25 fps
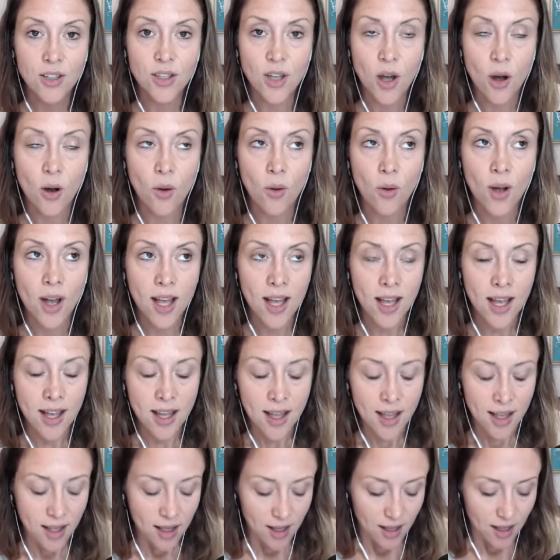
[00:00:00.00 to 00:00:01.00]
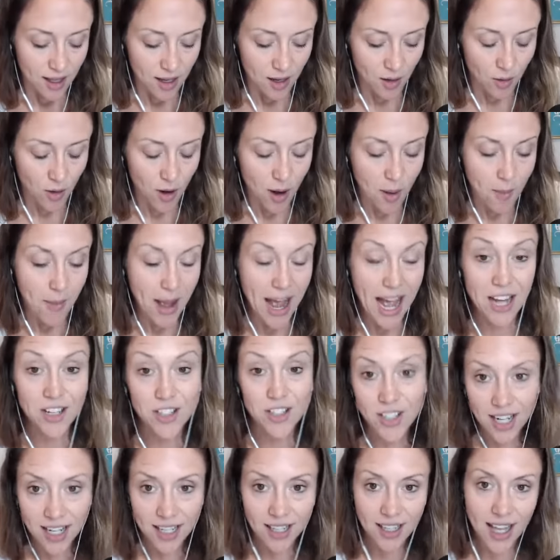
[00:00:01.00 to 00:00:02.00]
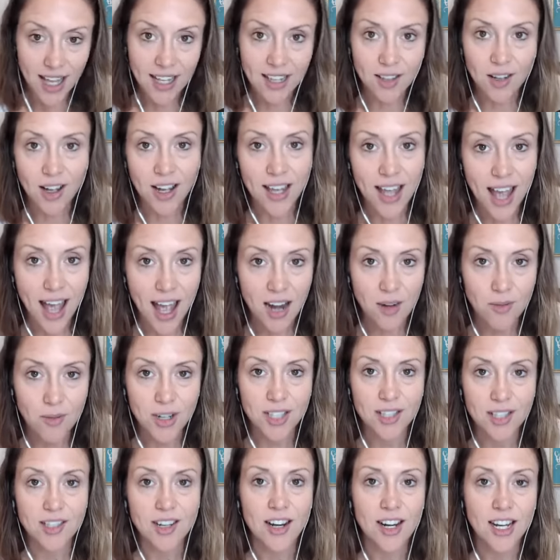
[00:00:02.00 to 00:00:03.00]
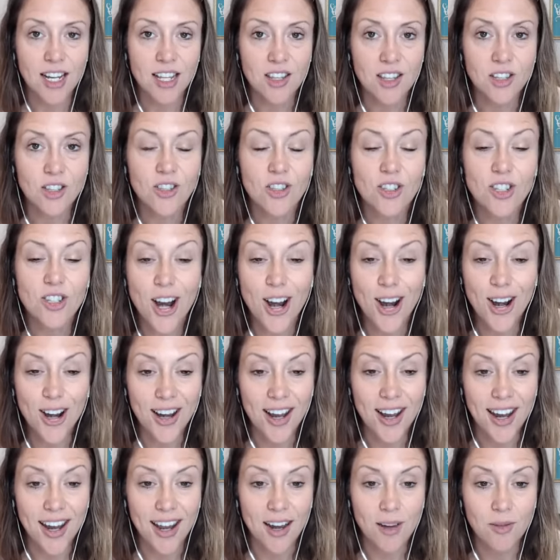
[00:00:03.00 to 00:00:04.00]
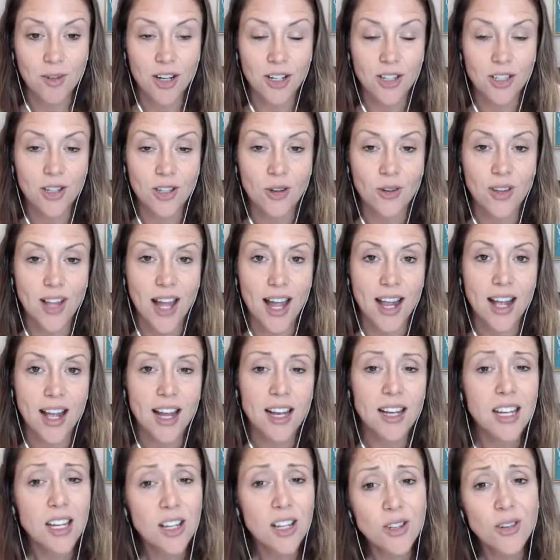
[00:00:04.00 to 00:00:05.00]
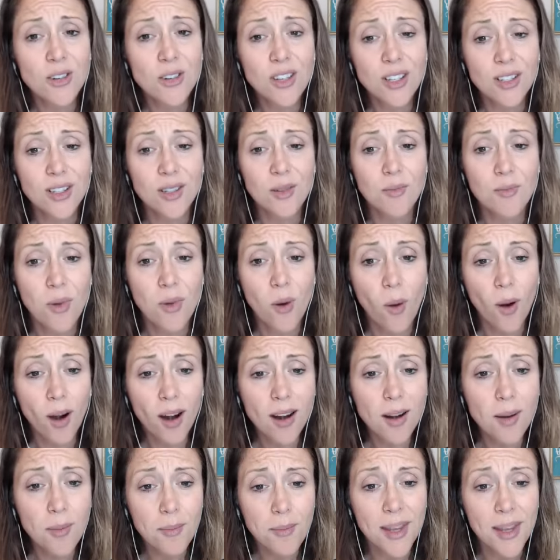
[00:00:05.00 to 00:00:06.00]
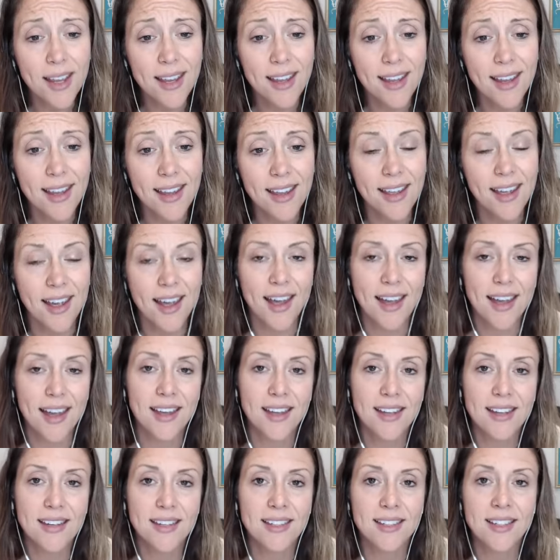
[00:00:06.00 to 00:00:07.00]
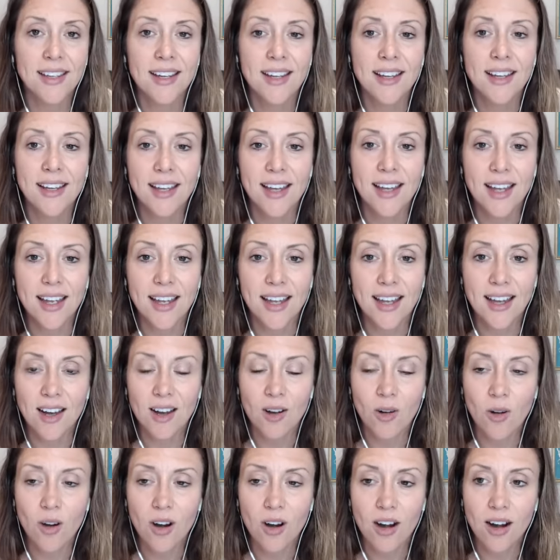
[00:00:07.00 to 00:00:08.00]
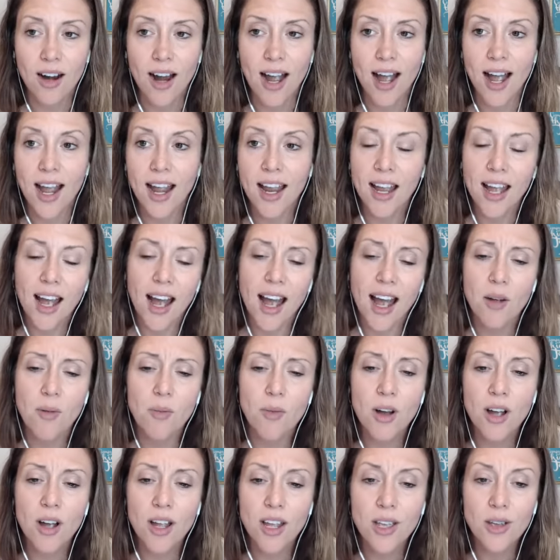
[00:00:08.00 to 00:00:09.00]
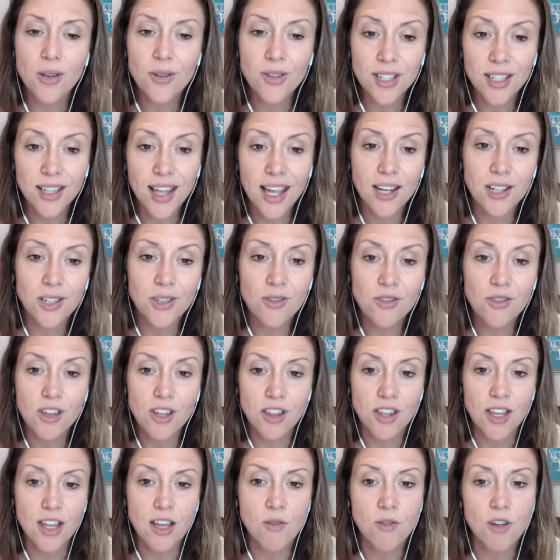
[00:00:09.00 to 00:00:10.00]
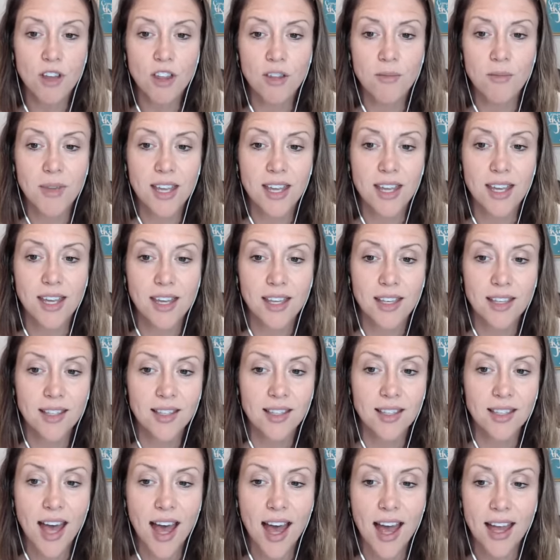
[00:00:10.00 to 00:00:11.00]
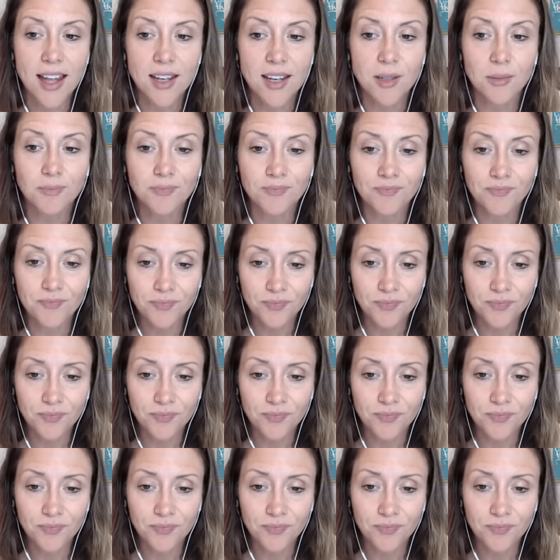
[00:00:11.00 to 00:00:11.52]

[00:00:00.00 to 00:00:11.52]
So, we're imagining like again we're starting this journey and we're so like i need you to support me and or I, I want you to like do the thing with me is that